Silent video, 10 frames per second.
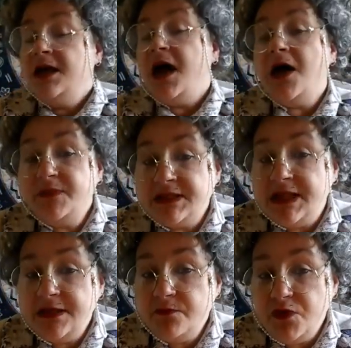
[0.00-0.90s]
I would
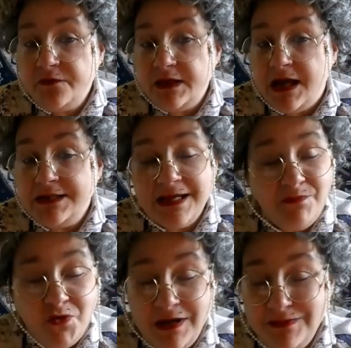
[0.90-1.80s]
take them off your hand. I'm
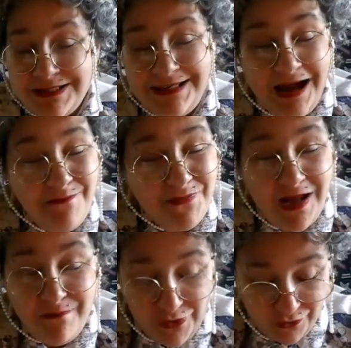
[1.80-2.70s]
not, I would see, I'm,
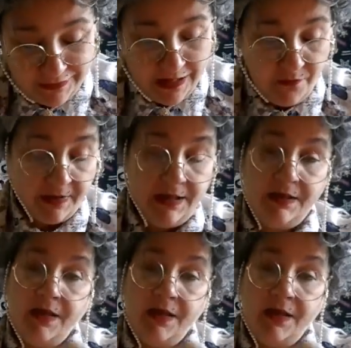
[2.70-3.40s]
I'm good that way.